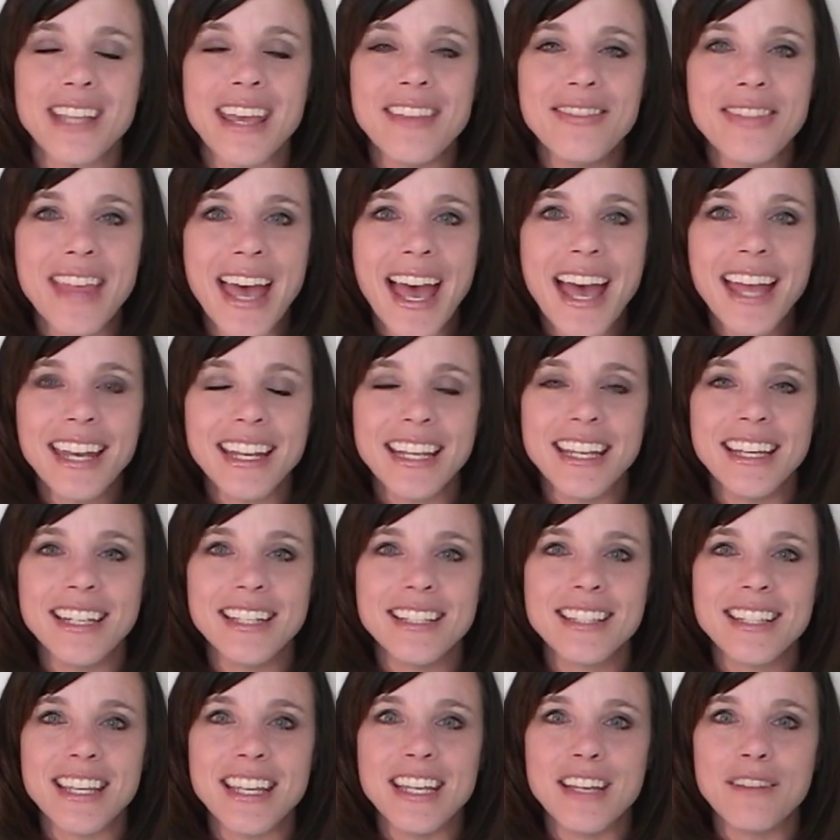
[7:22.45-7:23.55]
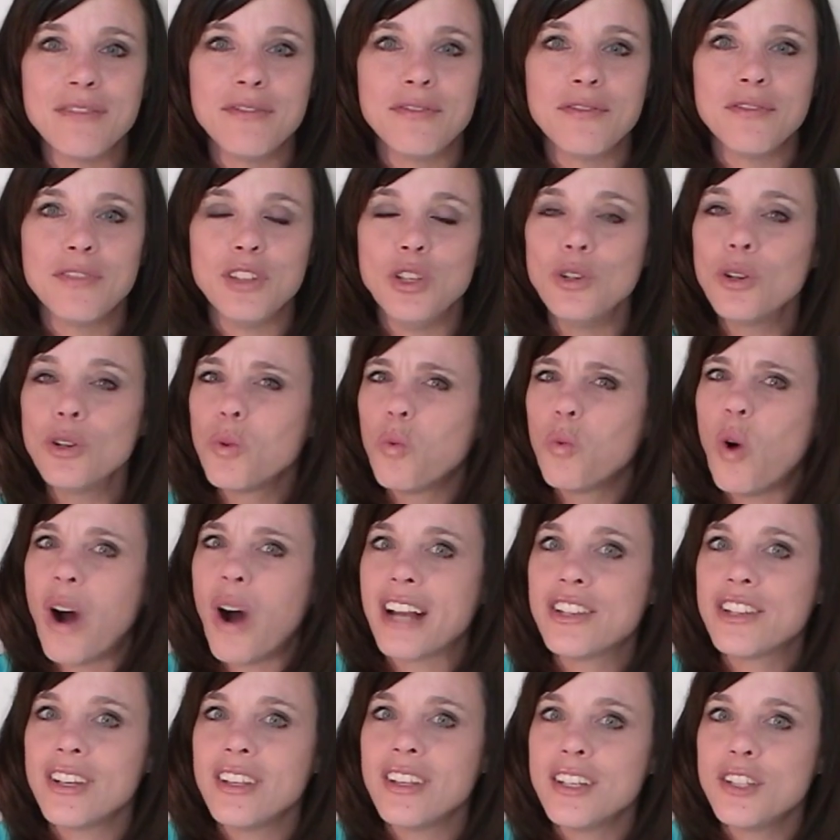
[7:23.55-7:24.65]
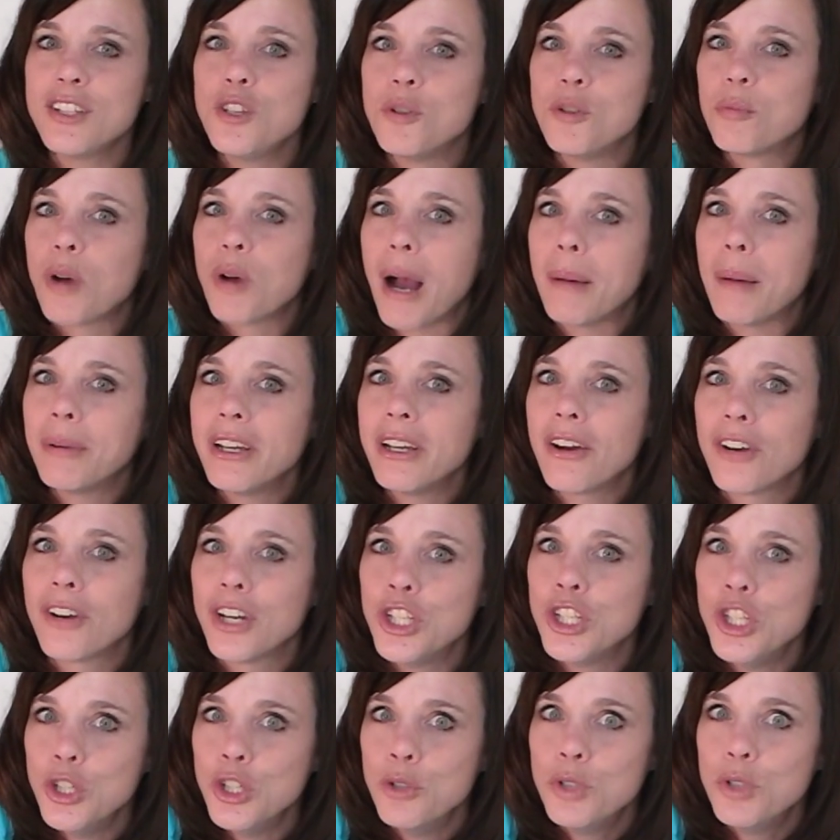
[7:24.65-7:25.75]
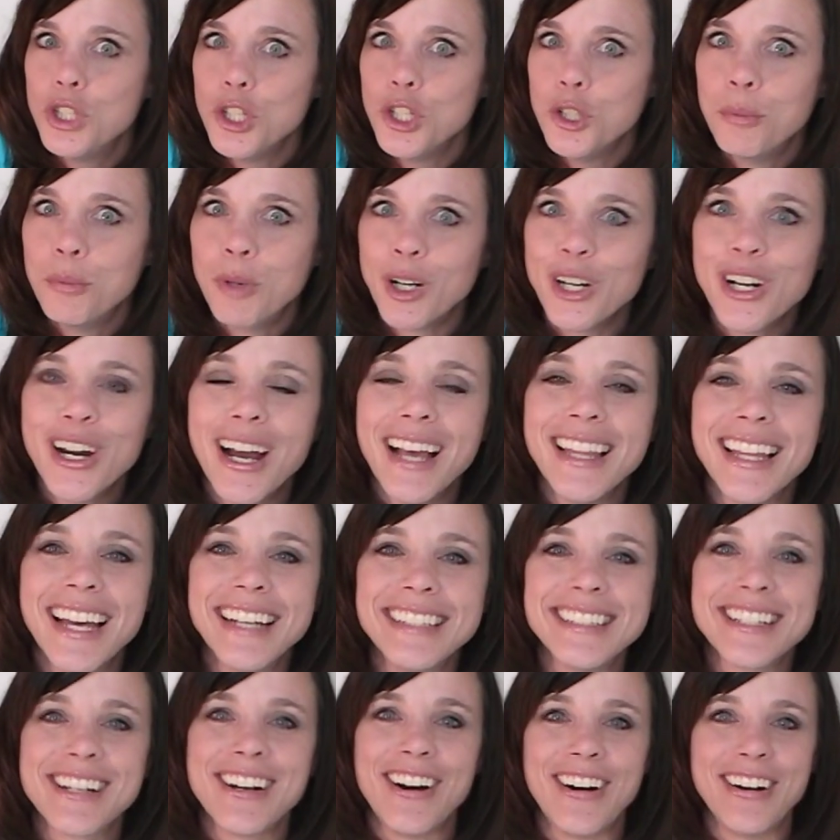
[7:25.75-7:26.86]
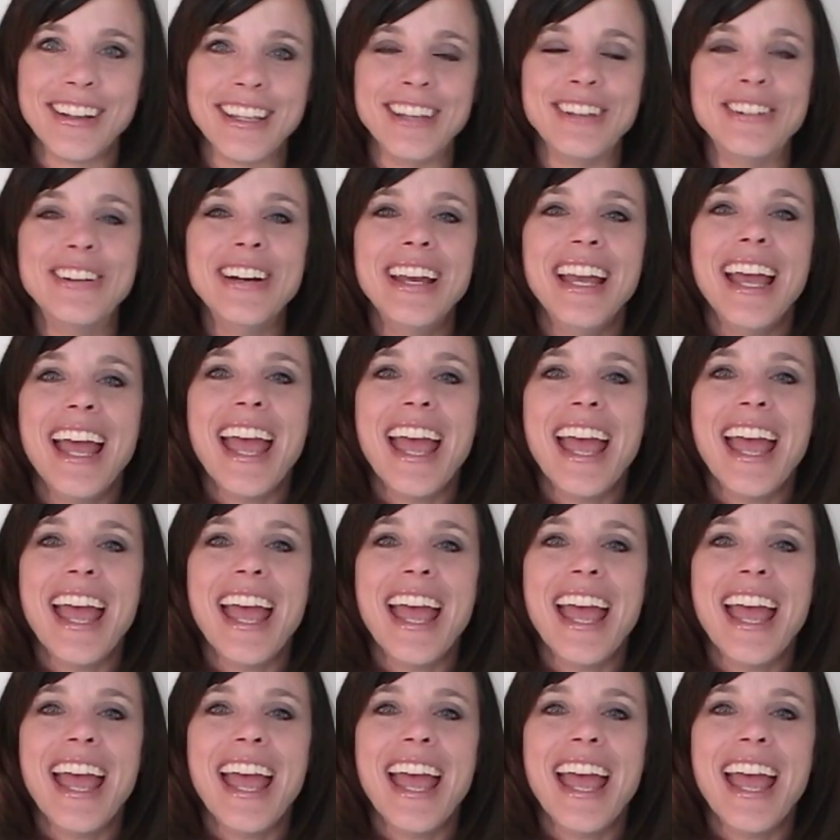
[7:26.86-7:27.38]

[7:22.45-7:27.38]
and that is, if you're watching this, you probably are a YouTuber, I like to call you,